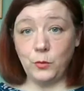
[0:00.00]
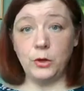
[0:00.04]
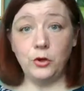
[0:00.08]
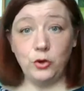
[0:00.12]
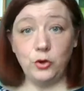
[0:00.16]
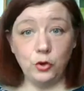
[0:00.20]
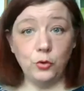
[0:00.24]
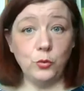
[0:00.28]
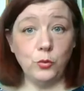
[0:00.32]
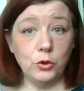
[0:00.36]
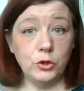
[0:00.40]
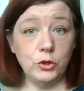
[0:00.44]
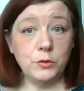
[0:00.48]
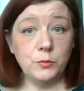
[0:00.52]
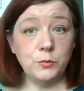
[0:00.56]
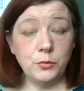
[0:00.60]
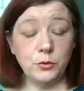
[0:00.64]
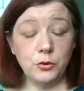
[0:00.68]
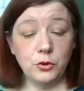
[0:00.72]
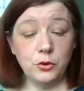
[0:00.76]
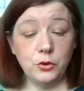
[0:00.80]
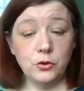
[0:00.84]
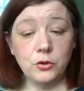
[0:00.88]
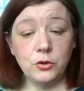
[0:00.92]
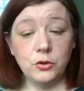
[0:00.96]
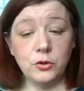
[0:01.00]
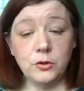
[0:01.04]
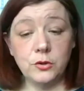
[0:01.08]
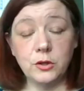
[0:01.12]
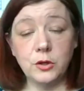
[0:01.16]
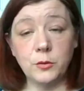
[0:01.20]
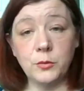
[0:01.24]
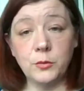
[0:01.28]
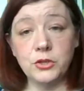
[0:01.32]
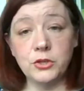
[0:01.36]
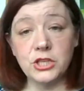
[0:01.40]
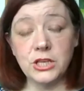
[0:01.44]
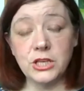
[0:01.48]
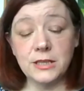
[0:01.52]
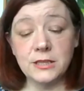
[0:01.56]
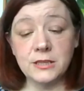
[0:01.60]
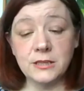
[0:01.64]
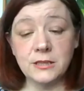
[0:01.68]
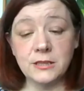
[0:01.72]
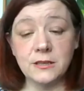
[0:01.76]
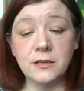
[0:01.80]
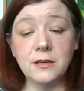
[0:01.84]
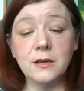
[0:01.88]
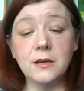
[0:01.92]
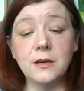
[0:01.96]
you want to put your
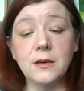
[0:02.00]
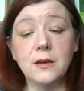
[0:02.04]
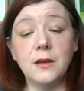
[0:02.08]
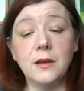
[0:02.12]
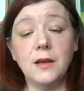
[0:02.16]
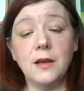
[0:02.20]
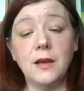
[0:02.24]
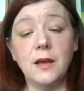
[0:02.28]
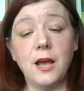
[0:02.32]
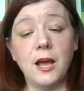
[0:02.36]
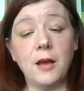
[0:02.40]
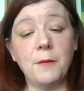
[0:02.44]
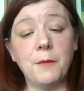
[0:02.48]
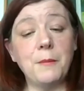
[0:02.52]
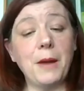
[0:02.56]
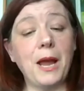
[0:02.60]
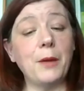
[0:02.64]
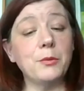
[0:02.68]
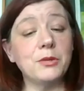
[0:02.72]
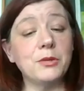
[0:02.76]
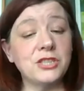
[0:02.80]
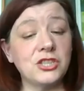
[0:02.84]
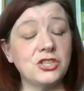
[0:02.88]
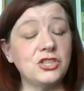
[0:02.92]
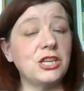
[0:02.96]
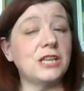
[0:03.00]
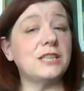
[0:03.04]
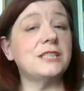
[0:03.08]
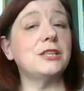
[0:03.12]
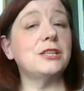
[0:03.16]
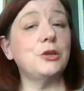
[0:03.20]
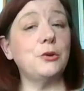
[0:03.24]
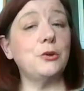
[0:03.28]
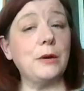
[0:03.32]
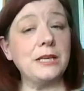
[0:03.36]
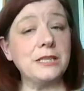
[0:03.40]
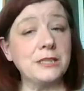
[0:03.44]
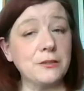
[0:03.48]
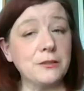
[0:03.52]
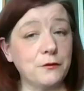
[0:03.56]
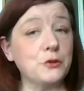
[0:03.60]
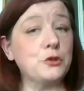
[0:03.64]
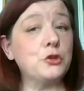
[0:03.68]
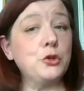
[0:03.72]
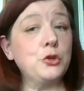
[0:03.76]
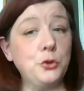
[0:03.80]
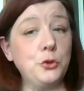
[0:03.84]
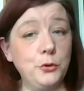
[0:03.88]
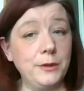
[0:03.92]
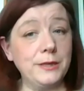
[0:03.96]
projector. I would suggest that you ask for
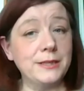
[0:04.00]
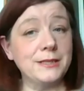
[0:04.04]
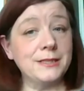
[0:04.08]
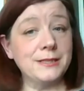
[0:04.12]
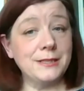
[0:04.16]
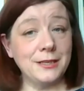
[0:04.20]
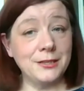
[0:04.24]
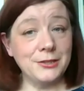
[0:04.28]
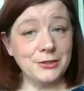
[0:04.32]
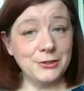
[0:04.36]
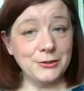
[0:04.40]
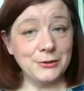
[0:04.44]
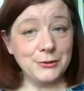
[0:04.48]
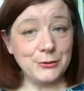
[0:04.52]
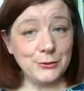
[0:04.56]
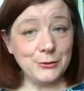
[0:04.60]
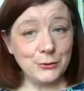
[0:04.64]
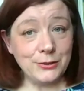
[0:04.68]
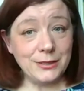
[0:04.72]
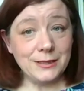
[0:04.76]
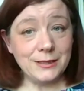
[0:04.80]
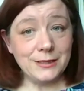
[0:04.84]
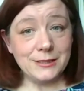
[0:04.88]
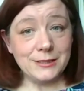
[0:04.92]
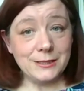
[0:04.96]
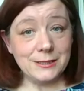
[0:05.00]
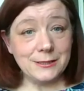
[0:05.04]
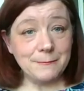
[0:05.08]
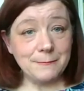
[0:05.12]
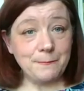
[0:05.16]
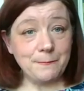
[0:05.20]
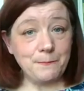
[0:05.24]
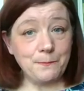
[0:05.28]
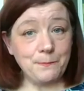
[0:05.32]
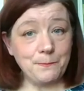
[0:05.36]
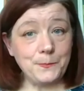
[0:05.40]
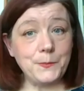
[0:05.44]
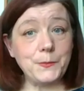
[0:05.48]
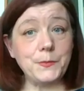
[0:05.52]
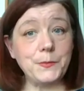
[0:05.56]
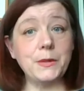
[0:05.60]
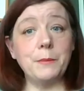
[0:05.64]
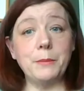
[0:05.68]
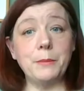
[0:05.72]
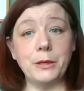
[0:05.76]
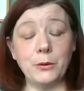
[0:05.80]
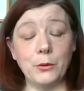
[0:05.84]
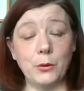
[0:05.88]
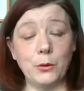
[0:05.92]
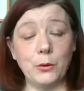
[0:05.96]
2 extension sockets,
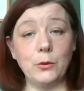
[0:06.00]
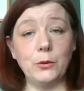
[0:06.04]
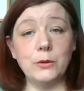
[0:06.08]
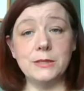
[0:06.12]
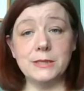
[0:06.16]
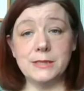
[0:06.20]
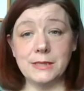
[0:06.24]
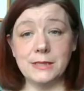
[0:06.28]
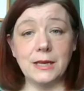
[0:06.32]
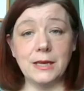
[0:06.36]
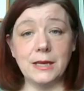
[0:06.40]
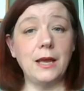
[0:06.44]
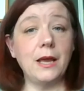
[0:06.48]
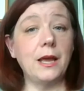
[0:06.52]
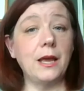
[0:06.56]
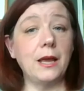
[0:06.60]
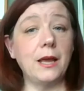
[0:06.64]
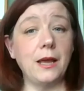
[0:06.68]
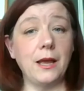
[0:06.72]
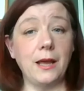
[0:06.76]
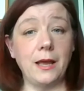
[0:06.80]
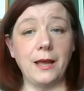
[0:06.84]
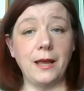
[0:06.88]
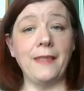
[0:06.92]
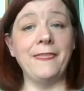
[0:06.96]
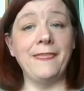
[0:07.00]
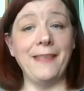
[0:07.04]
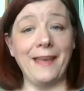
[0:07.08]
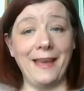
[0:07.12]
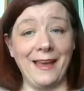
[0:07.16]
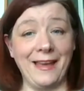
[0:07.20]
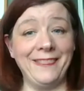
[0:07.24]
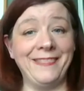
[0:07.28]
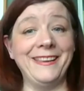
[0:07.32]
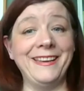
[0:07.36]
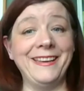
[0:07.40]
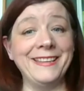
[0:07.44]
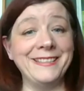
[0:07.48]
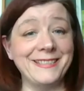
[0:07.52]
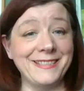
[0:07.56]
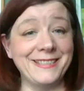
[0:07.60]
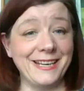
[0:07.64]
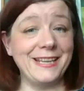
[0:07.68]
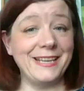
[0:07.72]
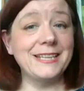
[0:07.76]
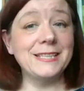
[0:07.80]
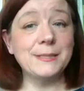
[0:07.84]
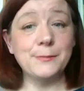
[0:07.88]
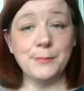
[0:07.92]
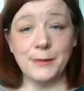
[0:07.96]
because these
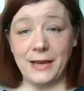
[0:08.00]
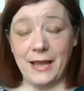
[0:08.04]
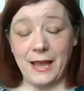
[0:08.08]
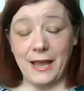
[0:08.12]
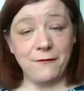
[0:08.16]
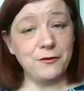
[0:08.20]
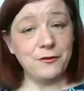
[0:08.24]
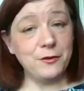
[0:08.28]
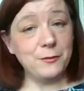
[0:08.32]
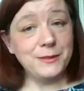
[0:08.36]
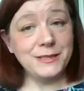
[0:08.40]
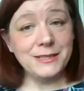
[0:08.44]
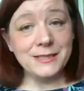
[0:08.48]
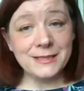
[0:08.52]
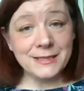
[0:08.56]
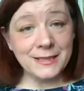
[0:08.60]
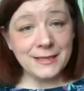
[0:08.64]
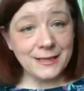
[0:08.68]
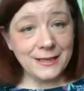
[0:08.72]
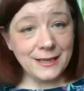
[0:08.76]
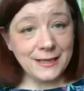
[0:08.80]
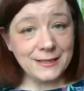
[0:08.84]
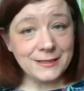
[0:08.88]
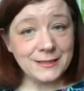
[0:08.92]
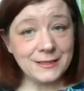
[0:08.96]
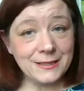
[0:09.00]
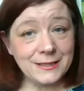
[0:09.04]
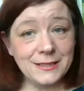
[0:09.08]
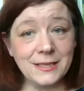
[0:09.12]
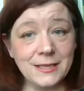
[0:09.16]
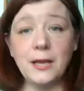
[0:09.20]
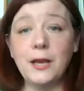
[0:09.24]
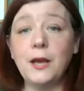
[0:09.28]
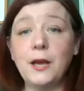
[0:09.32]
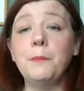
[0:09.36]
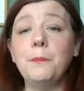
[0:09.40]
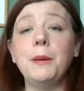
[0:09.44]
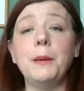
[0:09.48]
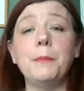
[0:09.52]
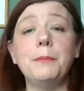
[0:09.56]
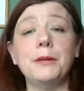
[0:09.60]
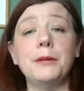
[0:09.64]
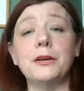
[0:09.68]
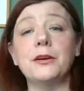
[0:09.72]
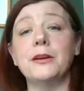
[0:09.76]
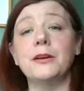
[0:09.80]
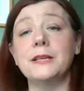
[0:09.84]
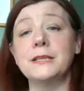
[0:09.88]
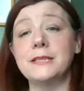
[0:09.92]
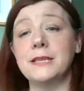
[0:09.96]
days when everybody's connected, people
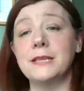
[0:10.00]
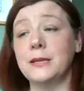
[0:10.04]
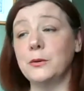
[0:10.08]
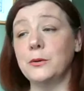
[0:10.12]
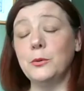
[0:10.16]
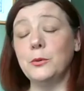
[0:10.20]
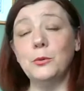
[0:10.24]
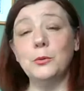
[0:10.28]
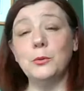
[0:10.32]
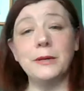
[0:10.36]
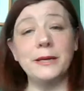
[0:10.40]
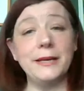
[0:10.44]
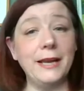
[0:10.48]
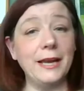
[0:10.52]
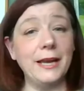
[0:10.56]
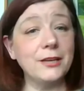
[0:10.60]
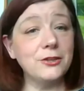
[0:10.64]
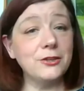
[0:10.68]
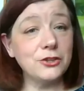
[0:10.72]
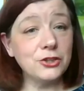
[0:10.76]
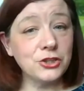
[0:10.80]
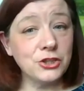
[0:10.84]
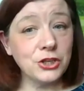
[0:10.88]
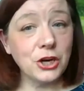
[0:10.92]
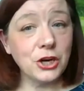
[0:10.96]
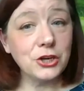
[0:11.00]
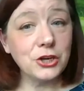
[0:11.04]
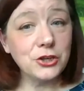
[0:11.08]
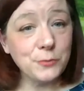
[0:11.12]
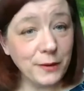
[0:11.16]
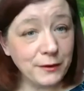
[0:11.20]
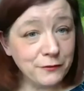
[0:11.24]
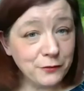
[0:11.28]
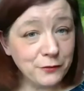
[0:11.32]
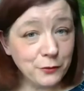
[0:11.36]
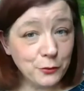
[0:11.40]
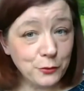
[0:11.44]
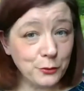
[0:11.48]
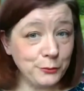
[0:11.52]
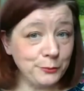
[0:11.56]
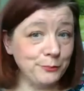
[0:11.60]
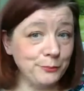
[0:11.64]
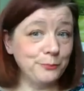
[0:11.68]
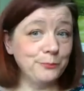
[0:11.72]
are going to say, oh, can I just charge my phone?